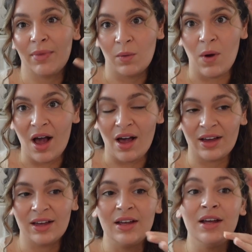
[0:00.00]
my
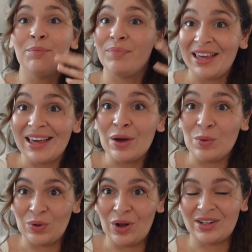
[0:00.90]
work being
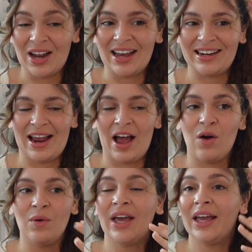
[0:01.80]
all online
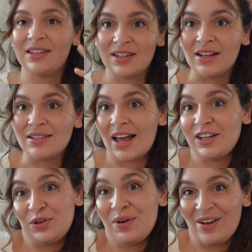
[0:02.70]
now, I
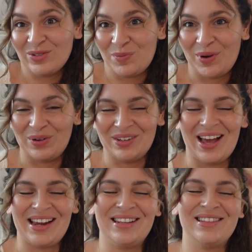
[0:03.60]
do have to be
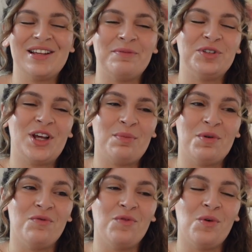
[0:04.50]
online in some shape
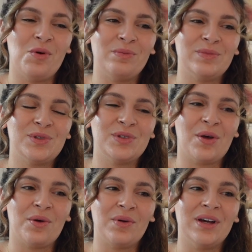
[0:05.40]
and form.
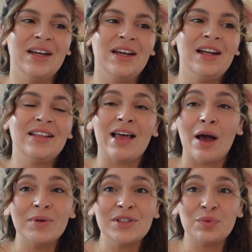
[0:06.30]
So
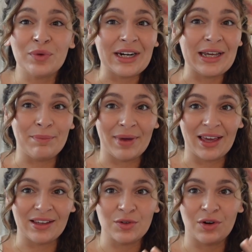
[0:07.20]
that was a really
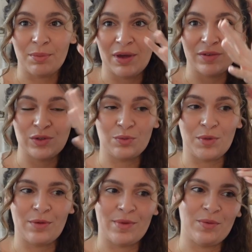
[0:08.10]
big sort of pivotal
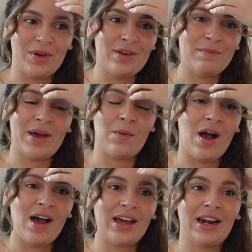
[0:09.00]
moment within my
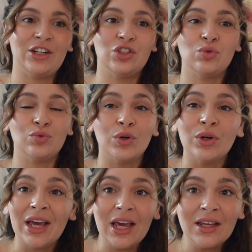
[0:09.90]
work, and I
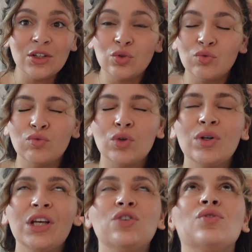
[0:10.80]
truly
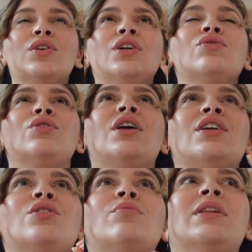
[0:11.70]

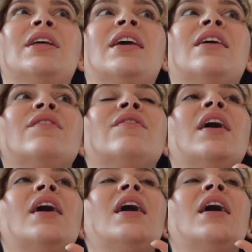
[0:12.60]
do believe